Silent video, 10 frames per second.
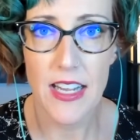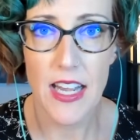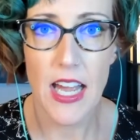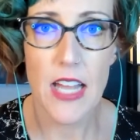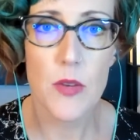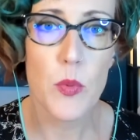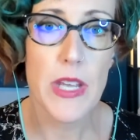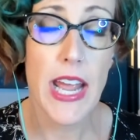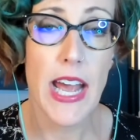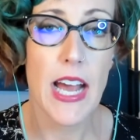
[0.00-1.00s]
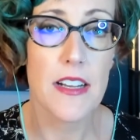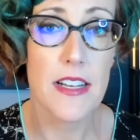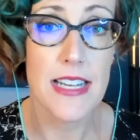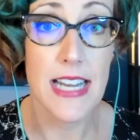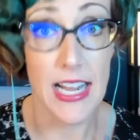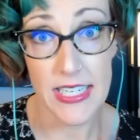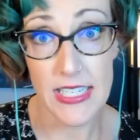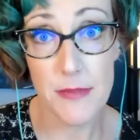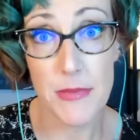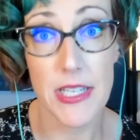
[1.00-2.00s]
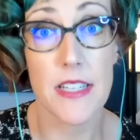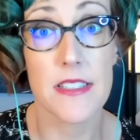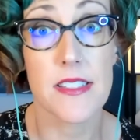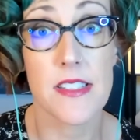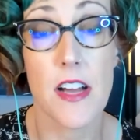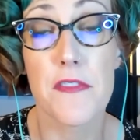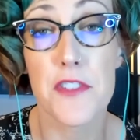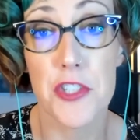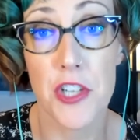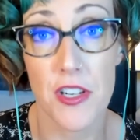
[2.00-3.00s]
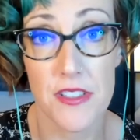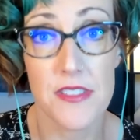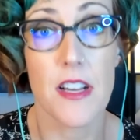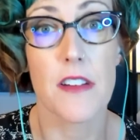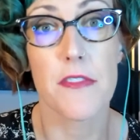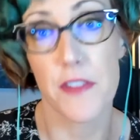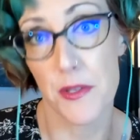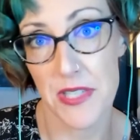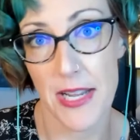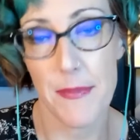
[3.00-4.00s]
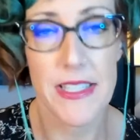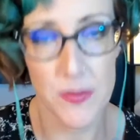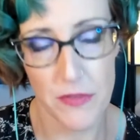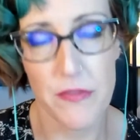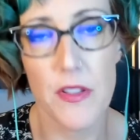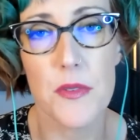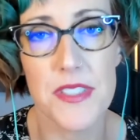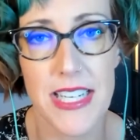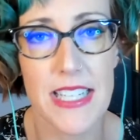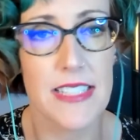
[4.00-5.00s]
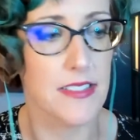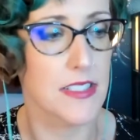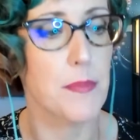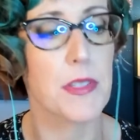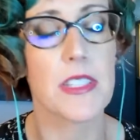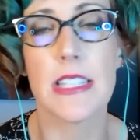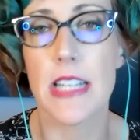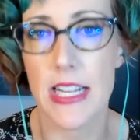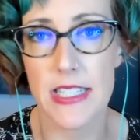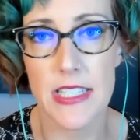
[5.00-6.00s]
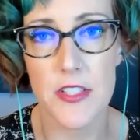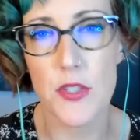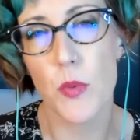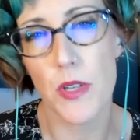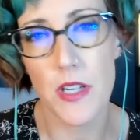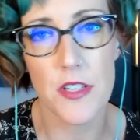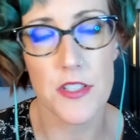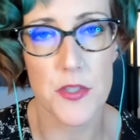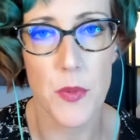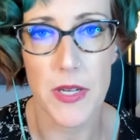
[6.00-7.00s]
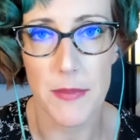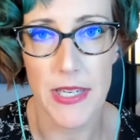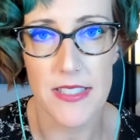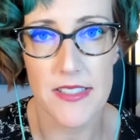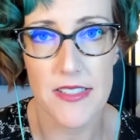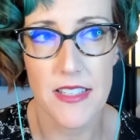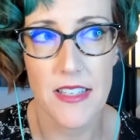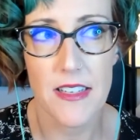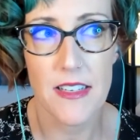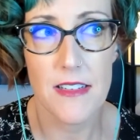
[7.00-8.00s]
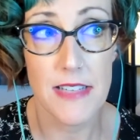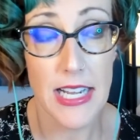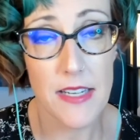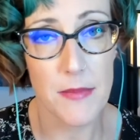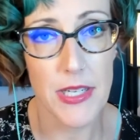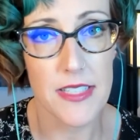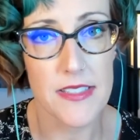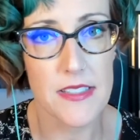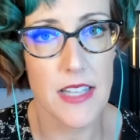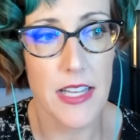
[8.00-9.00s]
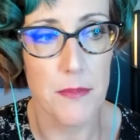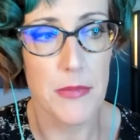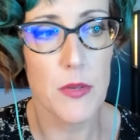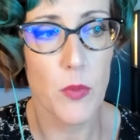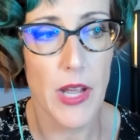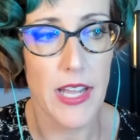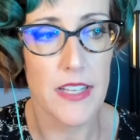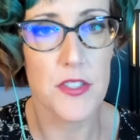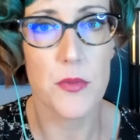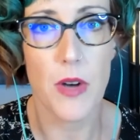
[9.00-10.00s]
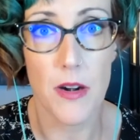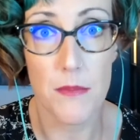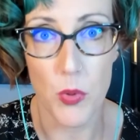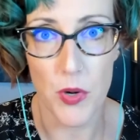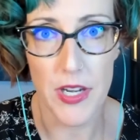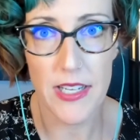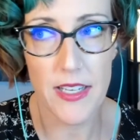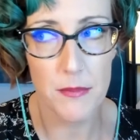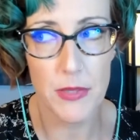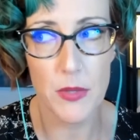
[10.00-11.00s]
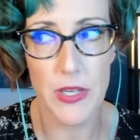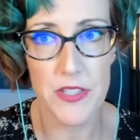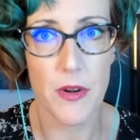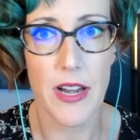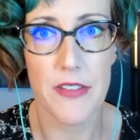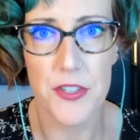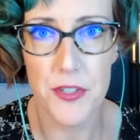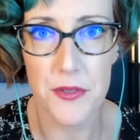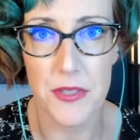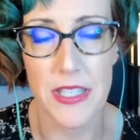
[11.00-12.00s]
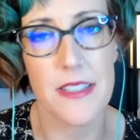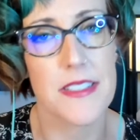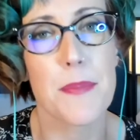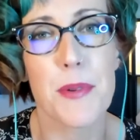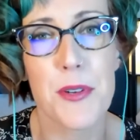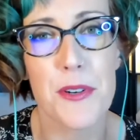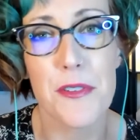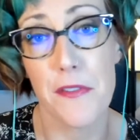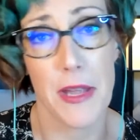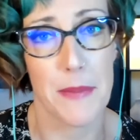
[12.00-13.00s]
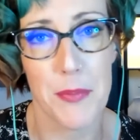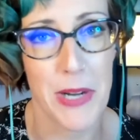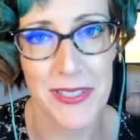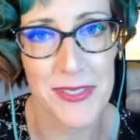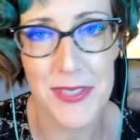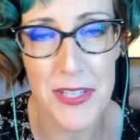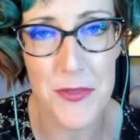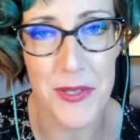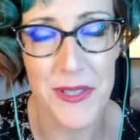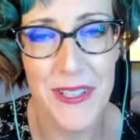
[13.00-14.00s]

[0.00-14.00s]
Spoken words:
and we had 90 minutes of chunks of flow time? That's what flow state is typically 90 to 120 minutes. 90 minutes is like midway to our morning and midway to our afternoon in a typical family practice schedule.